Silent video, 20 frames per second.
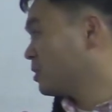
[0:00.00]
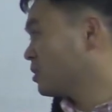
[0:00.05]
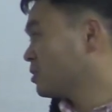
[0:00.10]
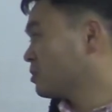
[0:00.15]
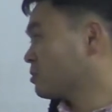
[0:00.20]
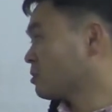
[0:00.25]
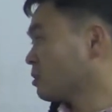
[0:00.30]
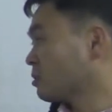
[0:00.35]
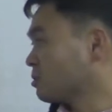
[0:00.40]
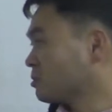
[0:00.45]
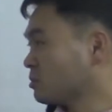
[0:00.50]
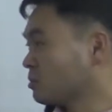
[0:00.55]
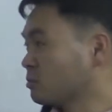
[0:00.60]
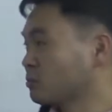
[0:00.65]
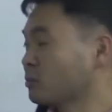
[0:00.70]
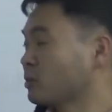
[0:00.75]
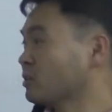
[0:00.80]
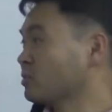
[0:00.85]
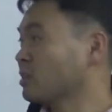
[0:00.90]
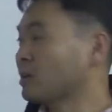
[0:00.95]
So
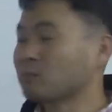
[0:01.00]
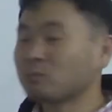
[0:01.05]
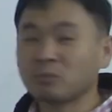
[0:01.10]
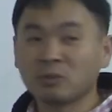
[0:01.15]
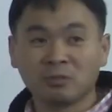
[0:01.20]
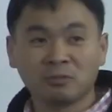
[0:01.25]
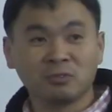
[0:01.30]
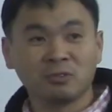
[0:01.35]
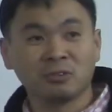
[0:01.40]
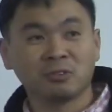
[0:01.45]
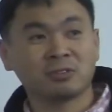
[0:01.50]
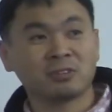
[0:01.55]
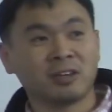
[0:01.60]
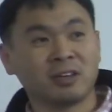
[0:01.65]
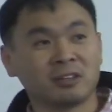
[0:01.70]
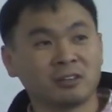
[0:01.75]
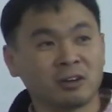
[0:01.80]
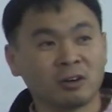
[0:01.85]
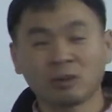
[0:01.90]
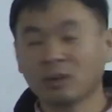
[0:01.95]
for example, if you
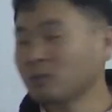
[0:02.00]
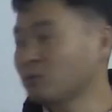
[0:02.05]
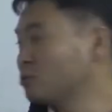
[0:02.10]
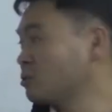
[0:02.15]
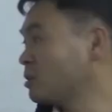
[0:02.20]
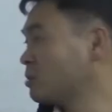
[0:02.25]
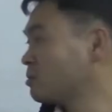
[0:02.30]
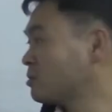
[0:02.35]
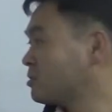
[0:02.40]
said, okay, Jim,